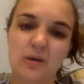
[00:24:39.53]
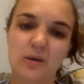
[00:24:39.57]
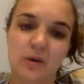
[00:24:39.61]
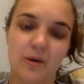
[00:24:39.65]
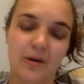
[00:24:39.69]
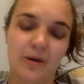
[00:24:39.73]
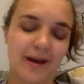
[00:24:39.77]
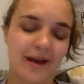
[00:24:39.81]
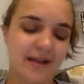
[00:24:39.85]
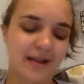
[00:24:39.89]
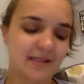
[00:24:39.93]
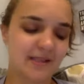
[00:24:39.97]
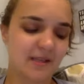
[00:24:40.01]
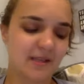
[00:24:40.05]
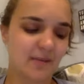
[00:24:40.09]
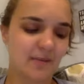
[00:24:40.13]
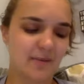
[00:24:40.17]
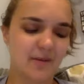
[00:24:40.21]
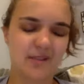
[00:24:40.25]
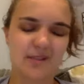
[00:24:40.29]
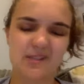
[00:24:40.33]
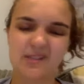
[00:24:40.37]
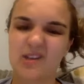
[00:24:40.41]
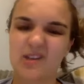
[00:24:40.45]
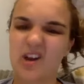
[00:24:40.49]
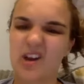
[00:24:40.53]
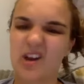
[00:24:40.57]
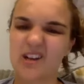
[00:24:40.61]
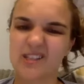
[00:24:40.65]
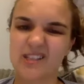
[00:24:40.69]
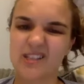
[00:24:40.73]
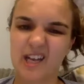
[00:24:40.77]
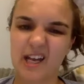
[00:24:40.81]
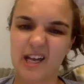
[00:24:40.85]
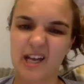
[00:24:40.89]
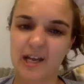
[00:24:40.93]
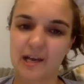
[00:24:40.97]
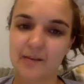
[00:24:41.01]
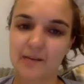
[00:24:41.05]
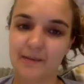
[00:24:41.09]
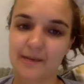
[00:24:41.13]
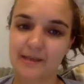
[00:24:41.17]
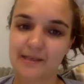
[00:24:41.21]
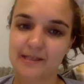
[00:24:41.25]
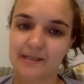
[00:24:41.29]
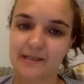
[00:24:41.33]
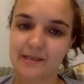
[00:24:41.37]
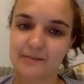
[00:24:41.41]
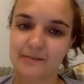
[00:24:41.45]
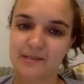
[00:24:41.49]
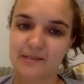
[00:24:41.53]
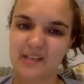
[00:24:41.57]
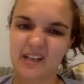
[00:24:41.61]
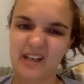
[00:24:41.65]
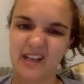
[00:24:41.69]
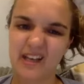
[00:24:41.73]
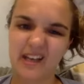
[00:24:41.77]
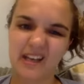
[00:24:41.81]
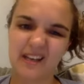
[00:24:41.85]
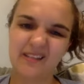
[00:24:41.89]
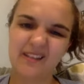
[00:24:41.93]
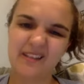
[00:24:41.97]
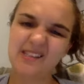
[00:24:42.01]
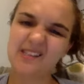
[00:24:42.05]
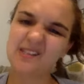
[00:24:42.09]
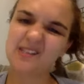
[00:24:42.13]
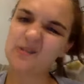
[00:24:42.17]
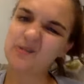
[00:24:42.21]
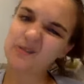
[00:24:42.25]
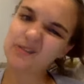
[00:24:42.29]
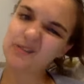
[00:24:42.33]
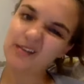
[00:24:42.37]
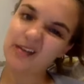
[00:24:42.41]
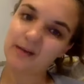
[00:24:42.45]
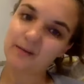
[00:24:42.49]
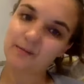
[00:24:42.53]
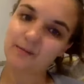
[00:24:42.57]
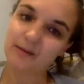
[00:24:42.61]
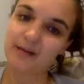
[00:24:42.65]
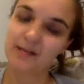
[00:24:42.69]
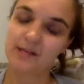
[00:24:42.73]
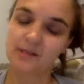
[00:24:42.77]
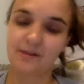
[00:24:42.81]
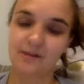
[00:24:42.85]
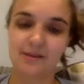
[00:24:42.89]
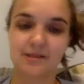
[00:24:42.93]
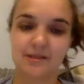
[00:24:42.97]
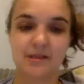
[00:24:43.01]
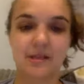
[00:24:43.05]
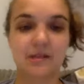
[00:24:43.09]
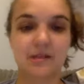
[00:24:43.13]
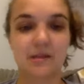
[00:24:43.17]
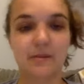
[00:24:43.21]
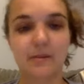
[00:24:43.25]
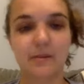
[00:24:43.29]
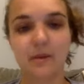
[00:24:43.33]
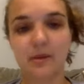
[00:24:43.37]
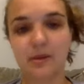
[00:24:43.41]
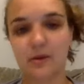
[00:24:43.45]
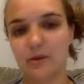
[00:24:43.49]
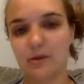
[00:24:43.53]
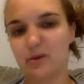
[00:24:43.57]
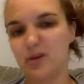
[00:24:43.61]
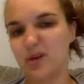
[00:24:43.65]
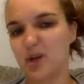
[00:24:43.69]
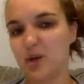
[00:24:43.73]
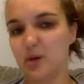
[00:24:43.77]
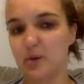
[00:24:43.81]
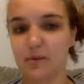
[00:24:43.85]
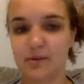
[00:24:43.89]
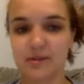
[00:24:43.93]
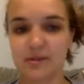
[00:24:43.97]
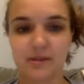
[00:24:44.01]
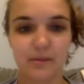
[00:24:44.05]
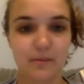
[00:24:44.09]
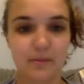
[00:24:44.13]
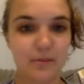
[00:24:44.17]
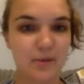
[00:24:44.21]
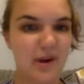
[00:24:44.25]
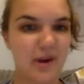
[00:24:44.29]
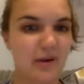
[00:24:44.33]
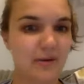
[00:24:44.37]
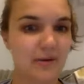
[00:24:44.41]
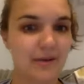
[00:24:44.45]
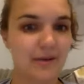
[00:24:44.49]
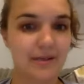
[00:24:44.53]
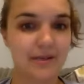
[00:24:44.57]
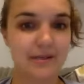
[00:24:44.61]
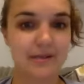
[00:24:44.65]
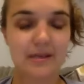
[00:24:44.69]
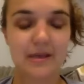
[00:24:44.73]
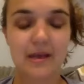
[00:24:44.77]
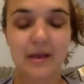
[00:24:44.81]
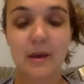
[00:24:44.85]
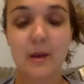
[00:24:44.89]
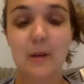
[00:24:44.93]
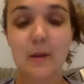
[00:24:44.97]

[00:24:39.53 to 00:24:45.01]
I had someone's dog die on my team today. That's so sad, right? So I sent them a little note with some brownies.